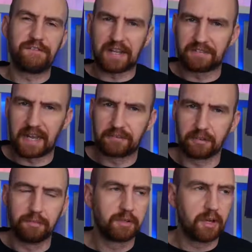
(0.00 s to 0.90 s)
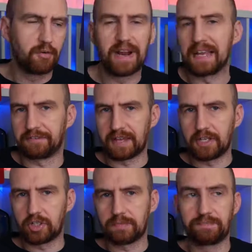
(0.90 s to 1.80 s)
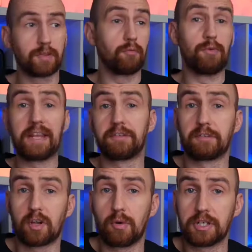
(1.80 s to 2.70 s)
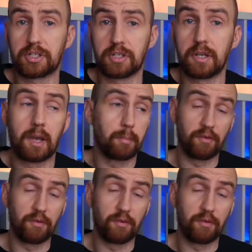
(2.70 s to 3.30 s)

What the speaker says: that title creates tension, raises a question,